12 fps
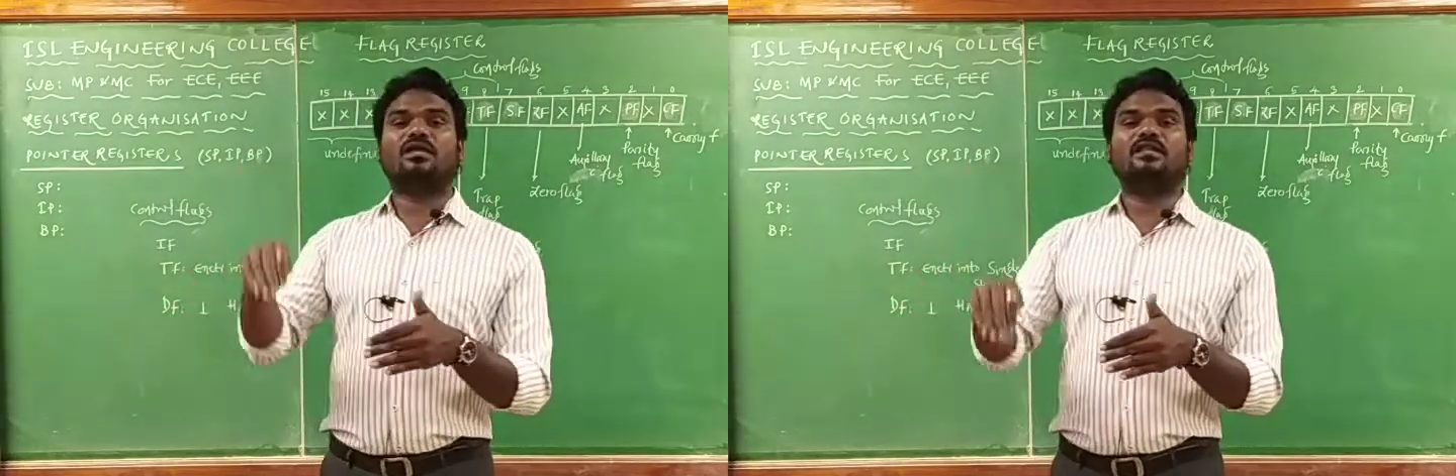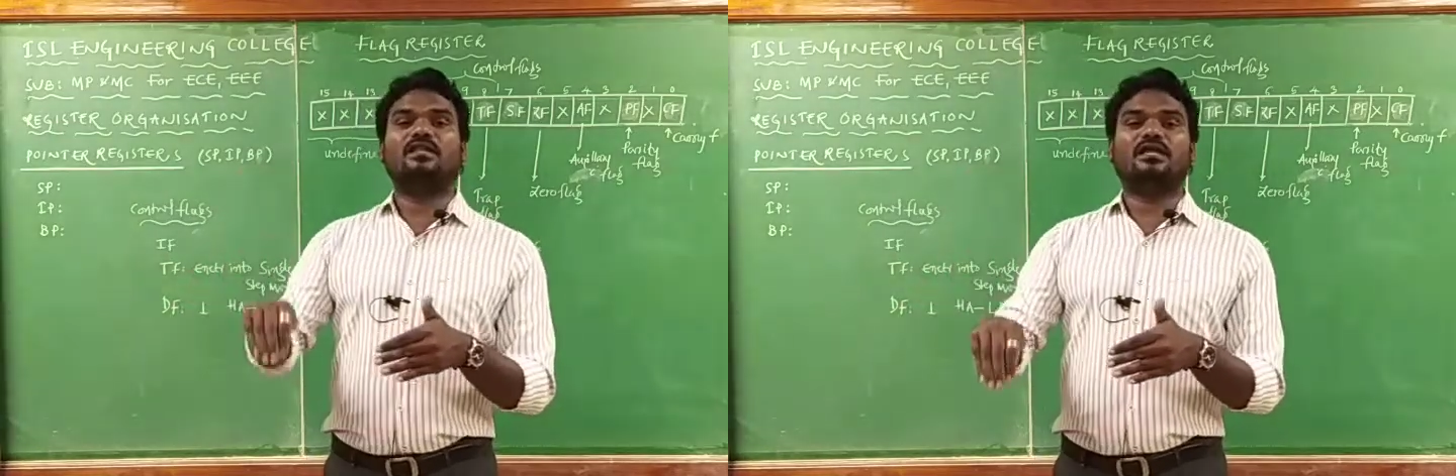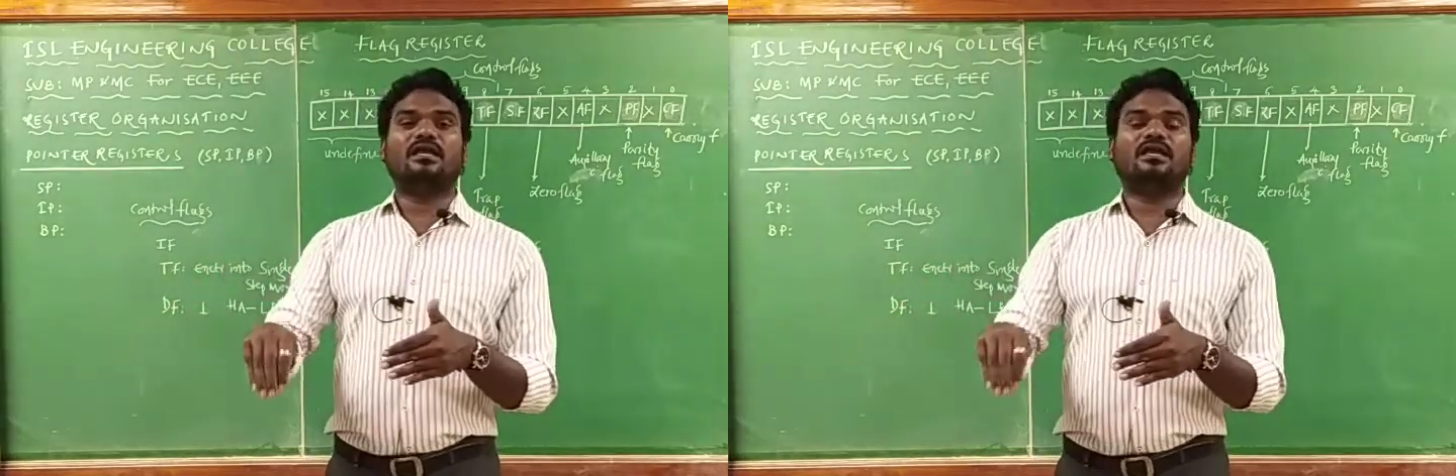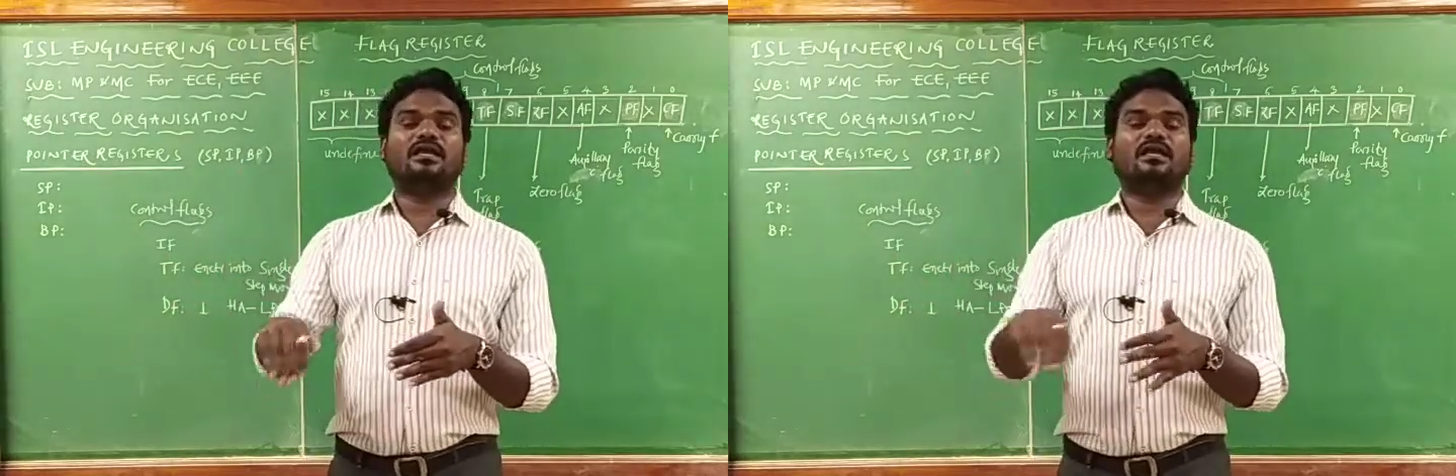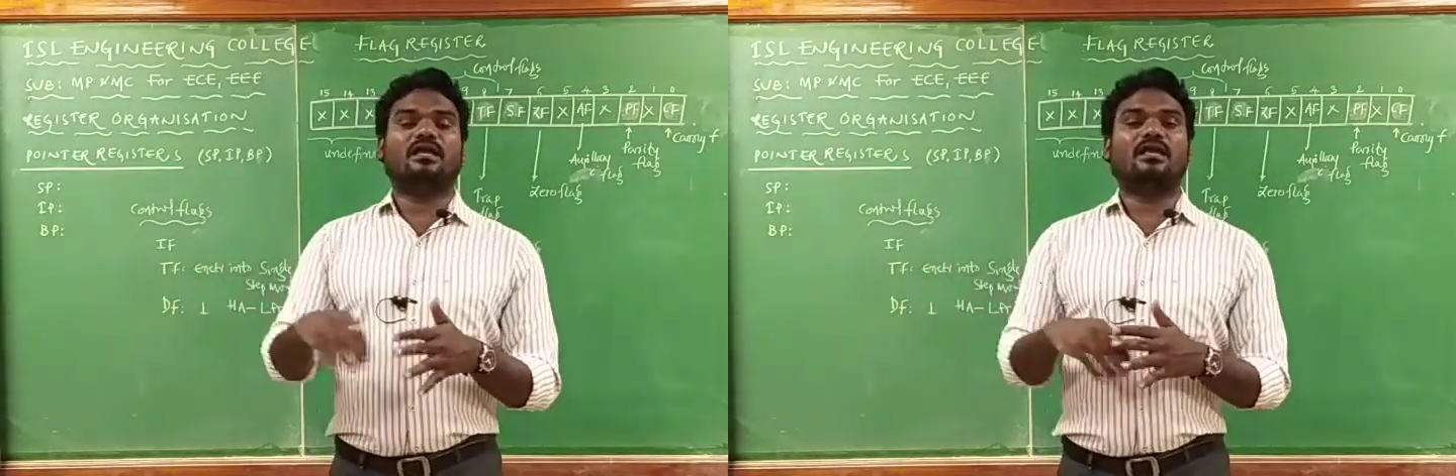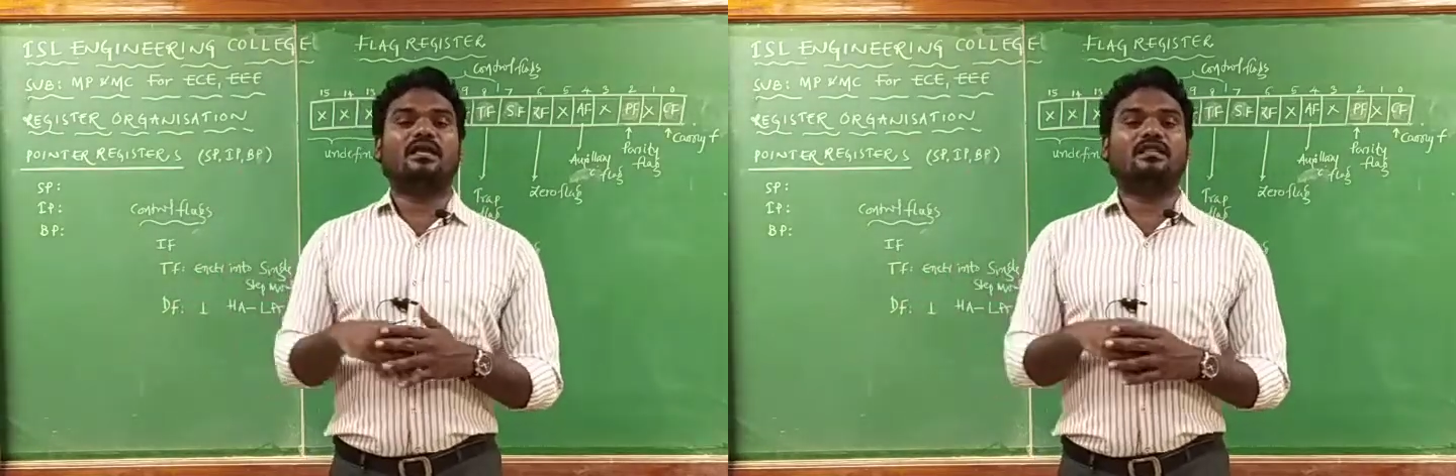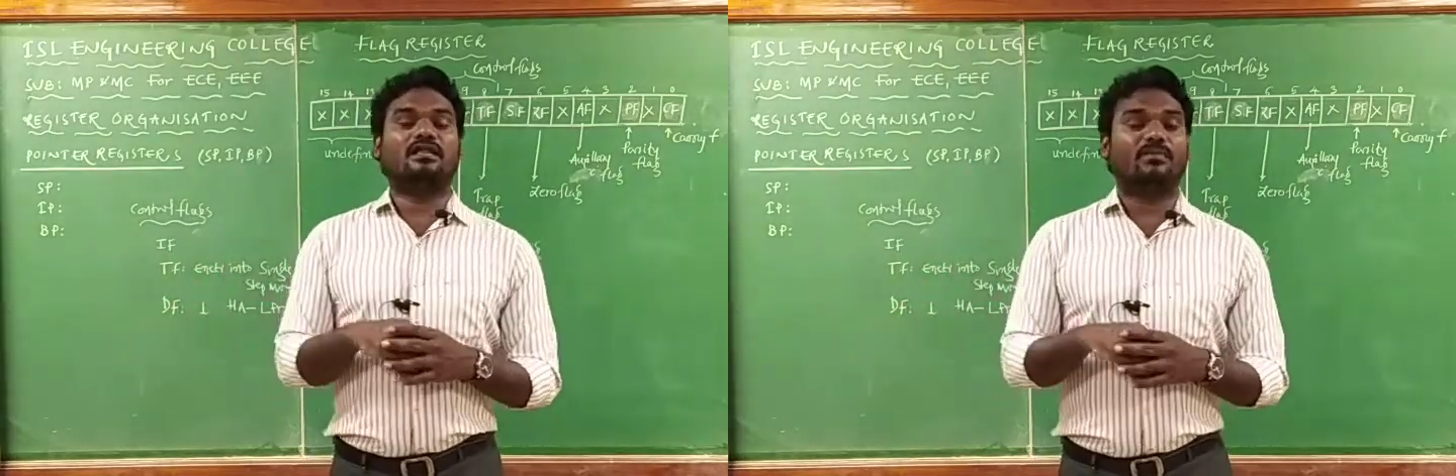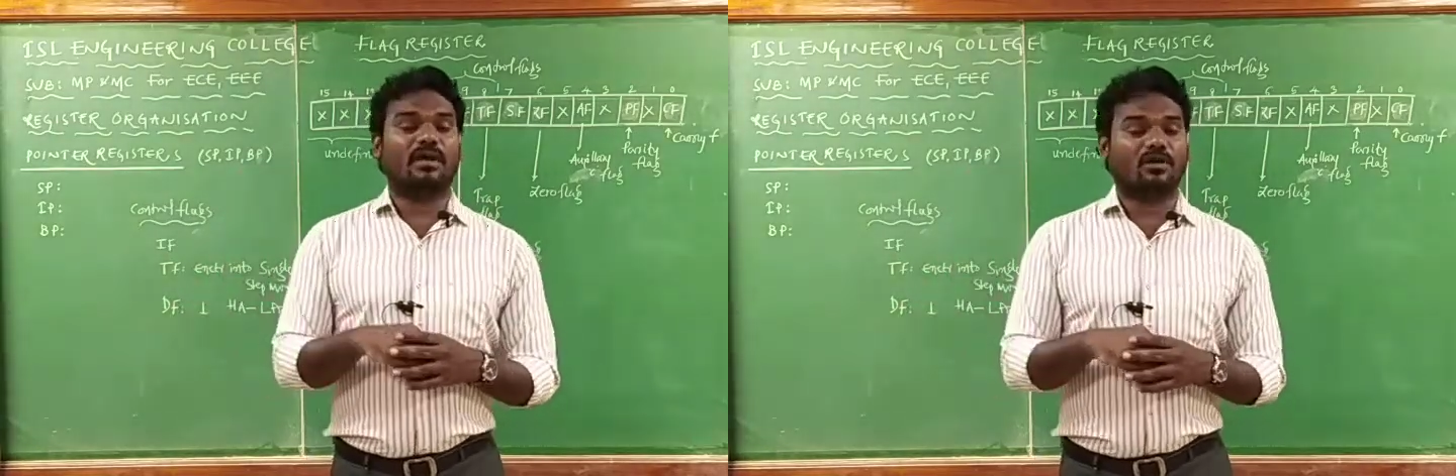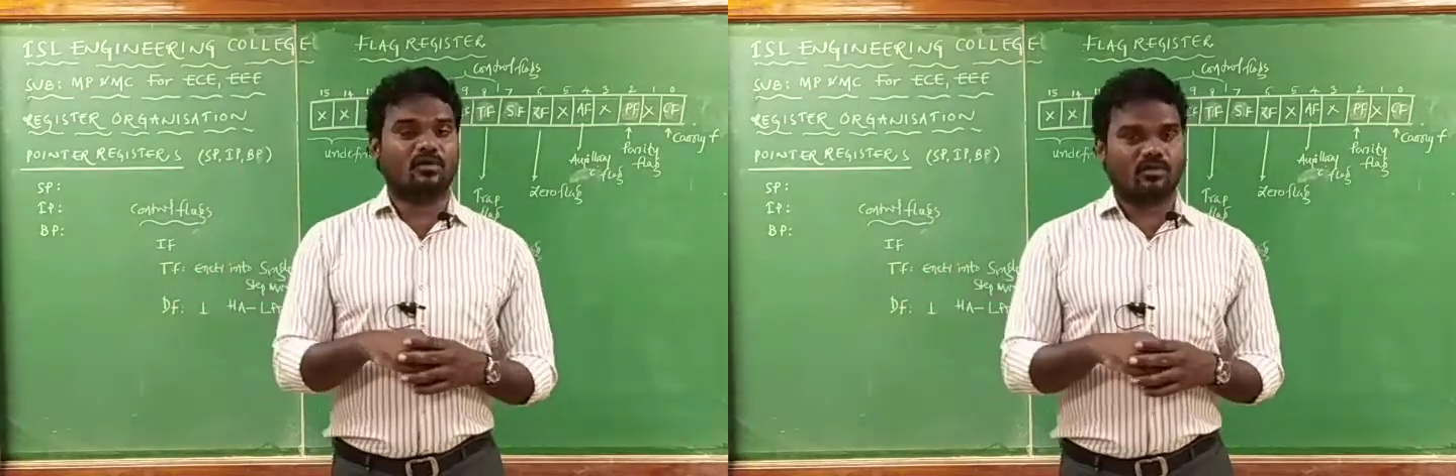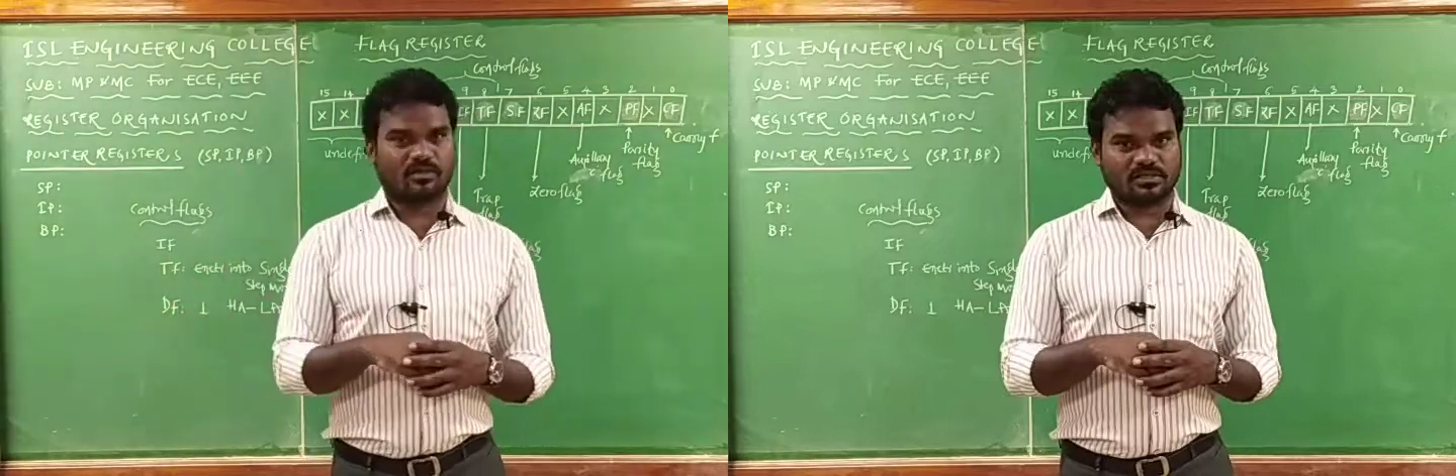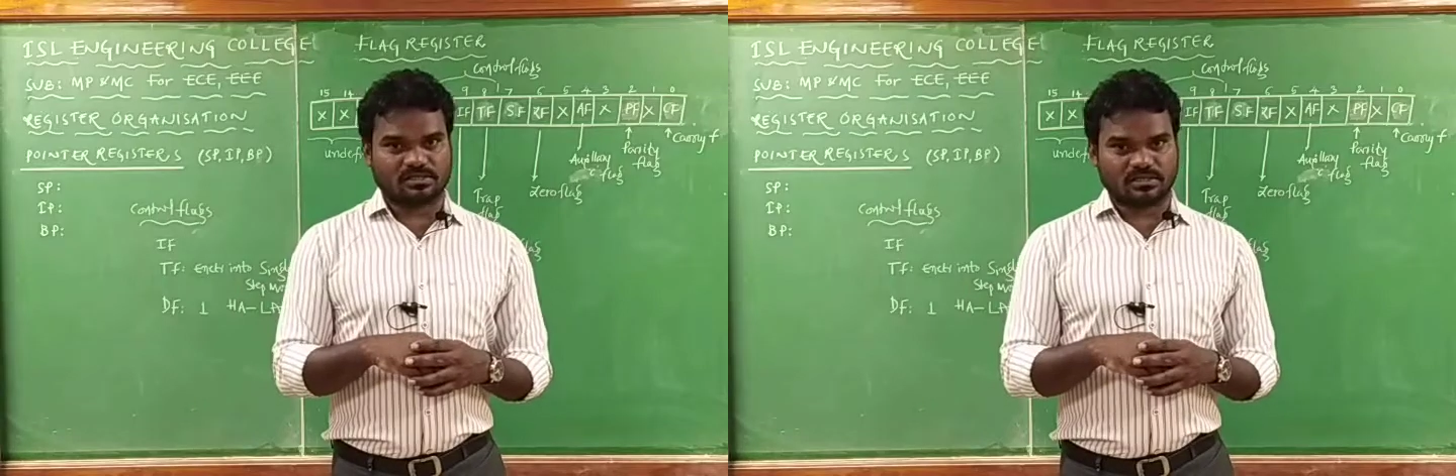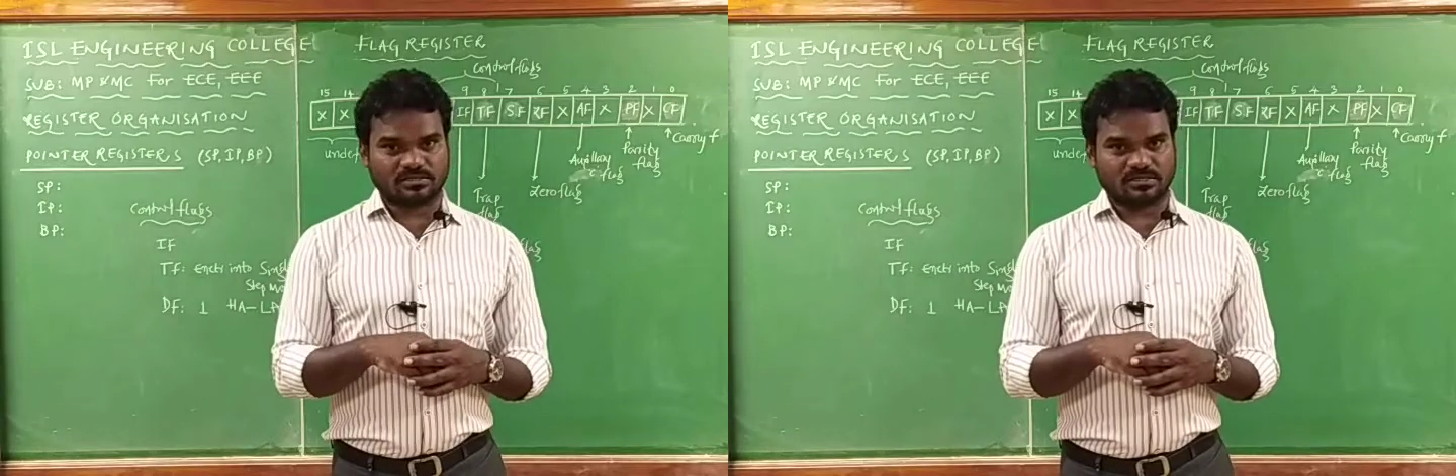internally in the
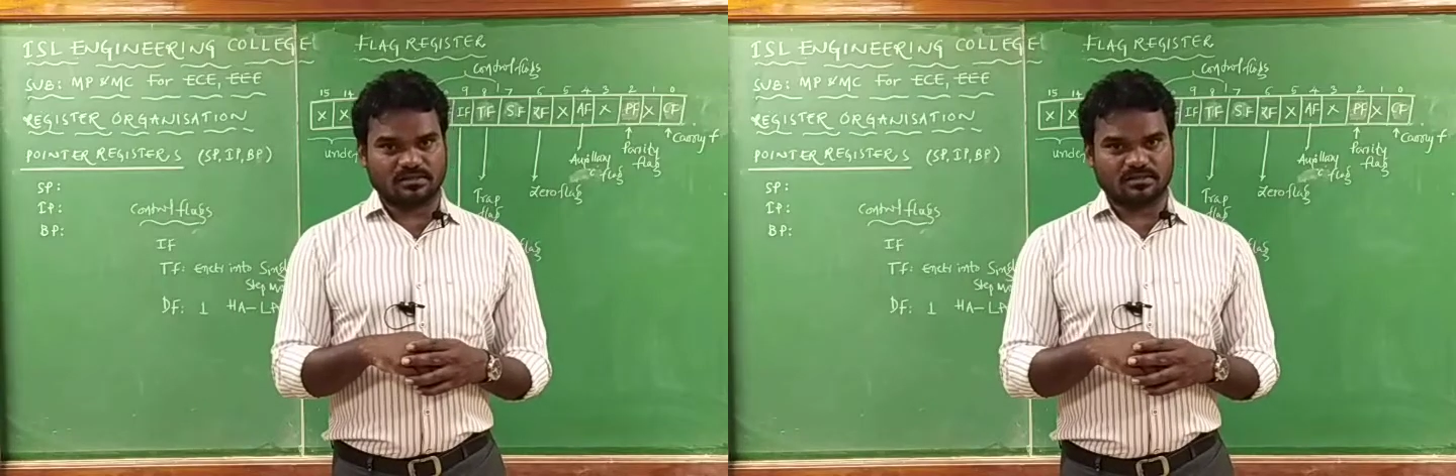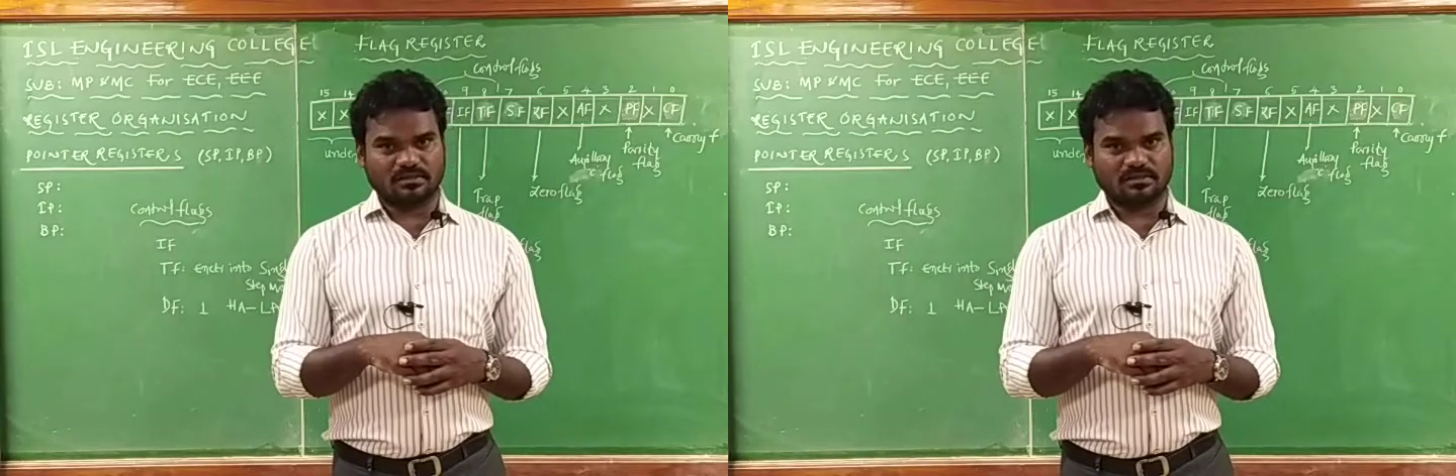microprocessor.